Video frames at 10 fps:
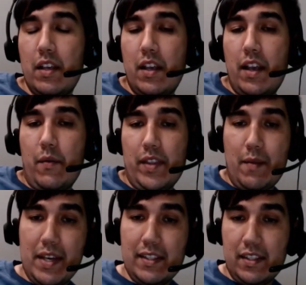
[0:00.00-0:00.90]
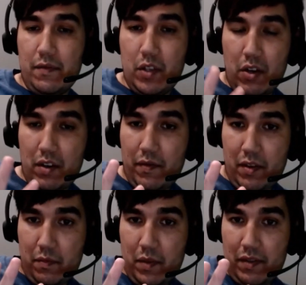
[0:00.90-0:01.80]
And what that means is if
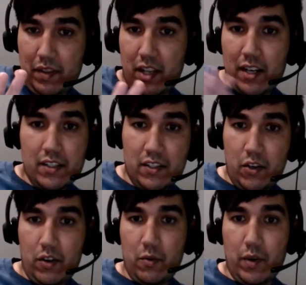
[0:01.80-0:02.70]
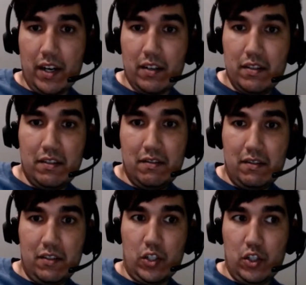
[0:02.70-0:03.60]
the stock doesn't go anywhere,
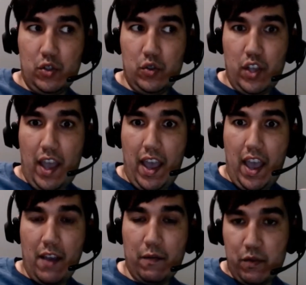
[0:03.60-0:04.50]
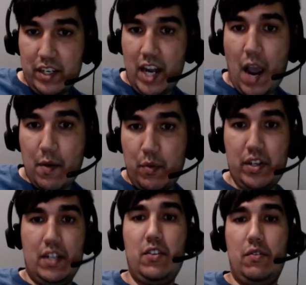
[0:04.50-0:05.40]
you're going to lose every dime you put
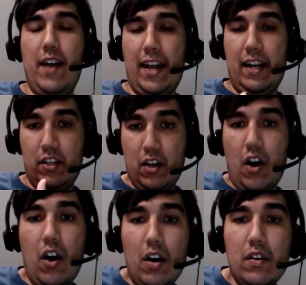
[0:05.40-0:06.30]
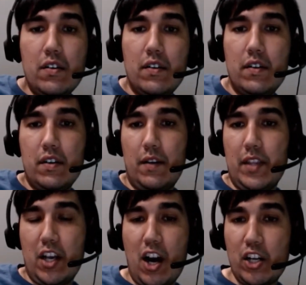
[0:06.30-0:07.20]
into that call. The
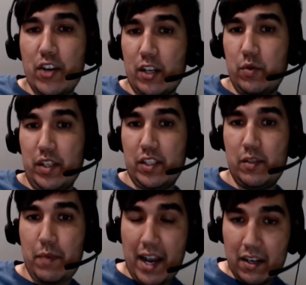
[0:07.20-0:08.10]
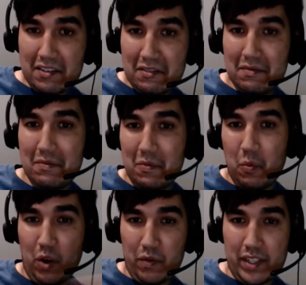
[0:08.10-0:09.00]
contract will expire
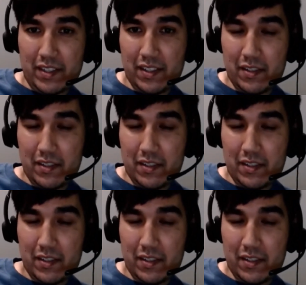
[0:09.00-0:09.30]
worthless.